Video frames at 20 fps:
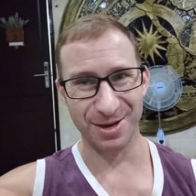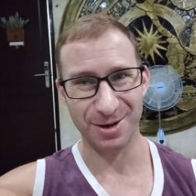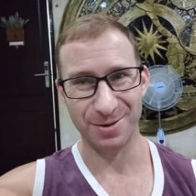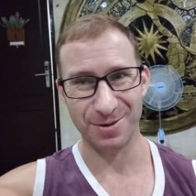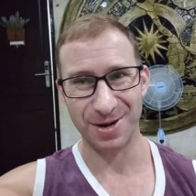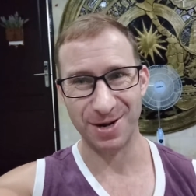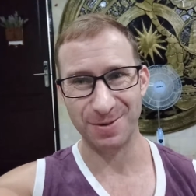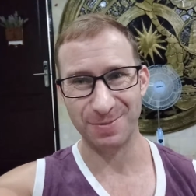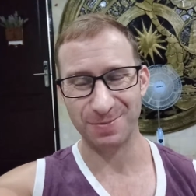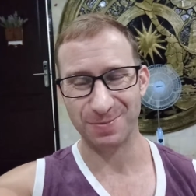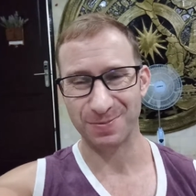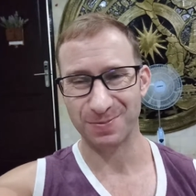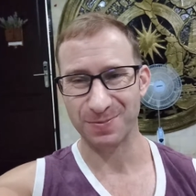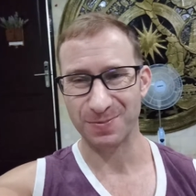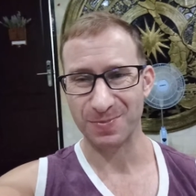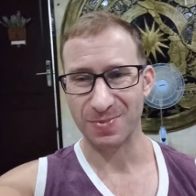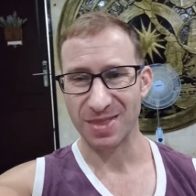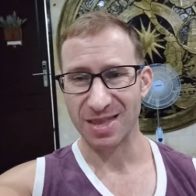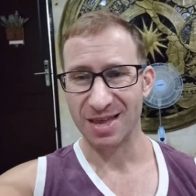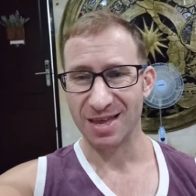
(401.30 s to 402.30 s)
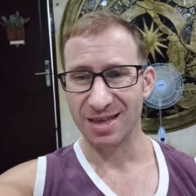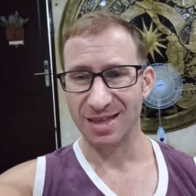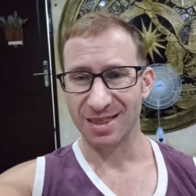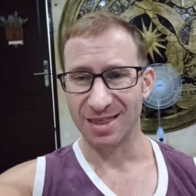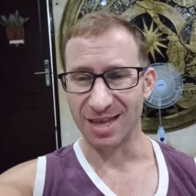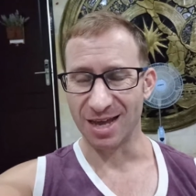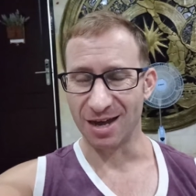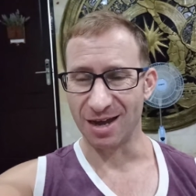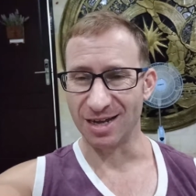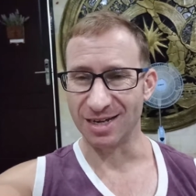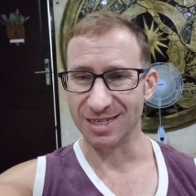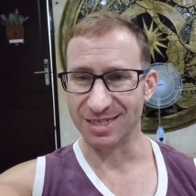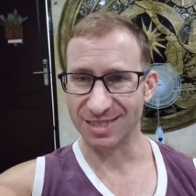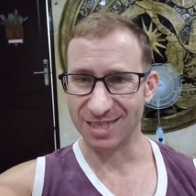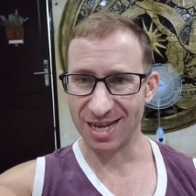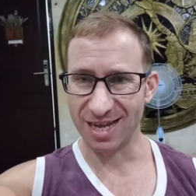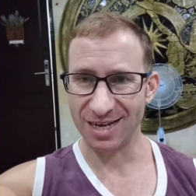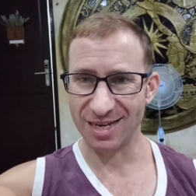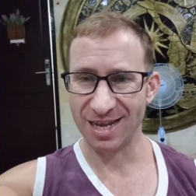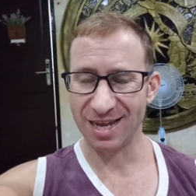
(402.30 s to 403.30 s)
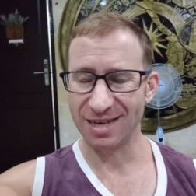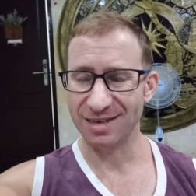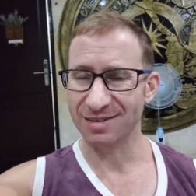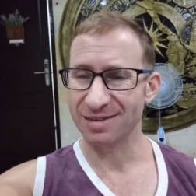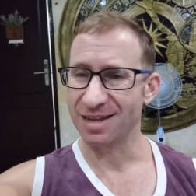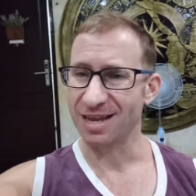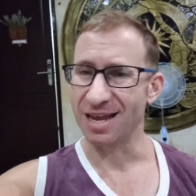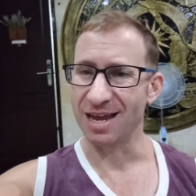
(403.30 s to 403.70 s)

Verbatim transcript: All right? Now, understand that,